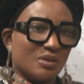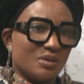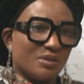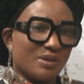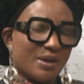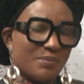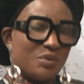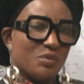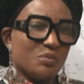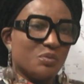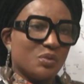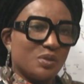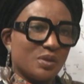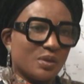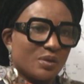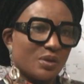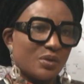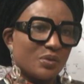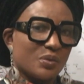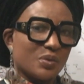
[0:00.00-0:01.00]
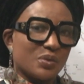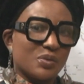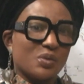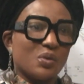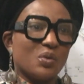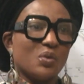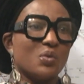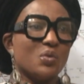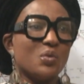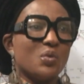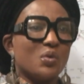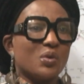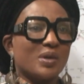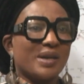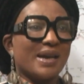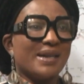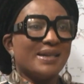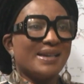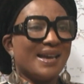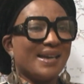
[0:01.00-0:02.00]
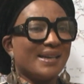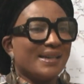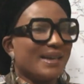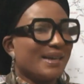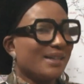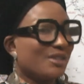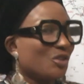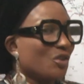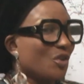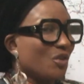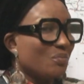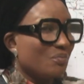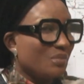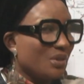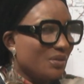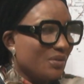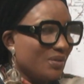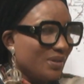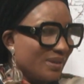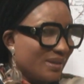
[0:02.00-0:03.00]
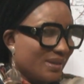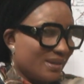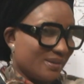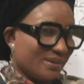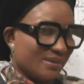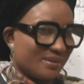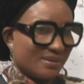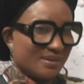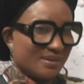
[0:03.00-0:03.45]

Rabi Musa Kwankwaso who can engage communities.